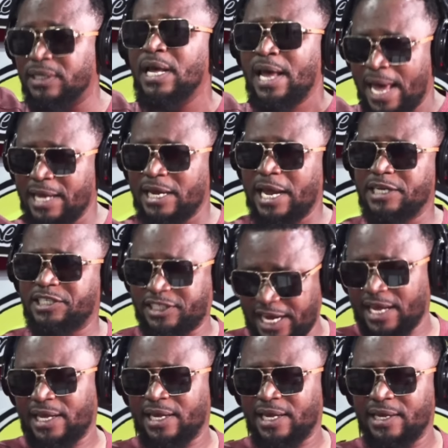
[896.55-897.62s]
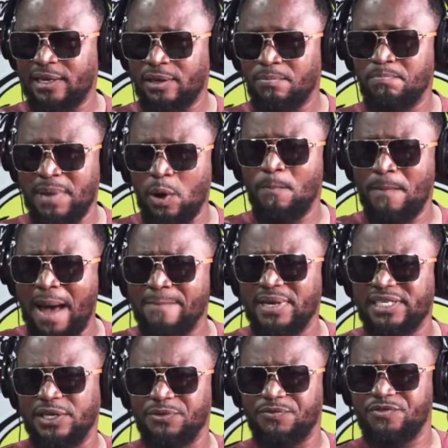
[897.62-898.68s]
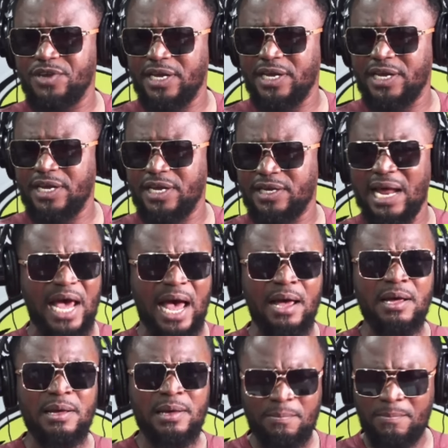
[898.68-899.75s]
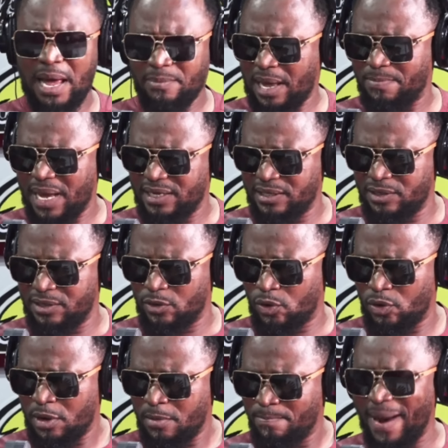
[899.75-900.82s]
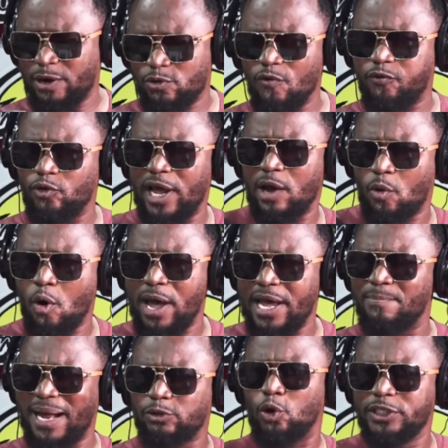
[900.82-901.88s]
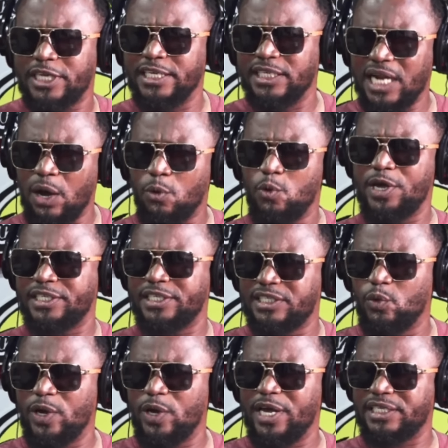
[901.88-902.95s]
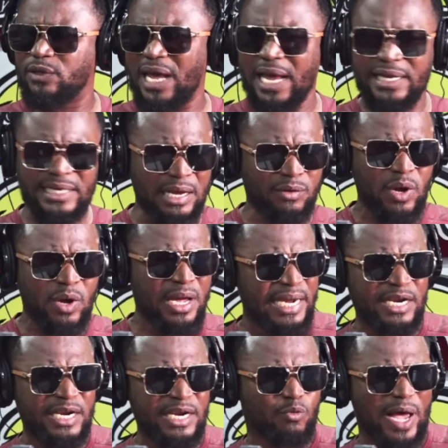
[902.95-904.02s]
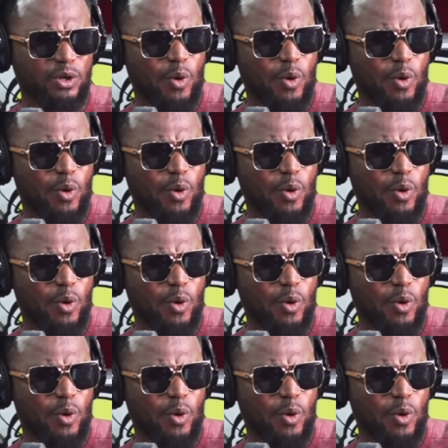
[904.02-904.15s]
E share me o ma message wey na bi a be yi no. Microphone na ko baton change na weji weji. Enye na ni kwa say wo kan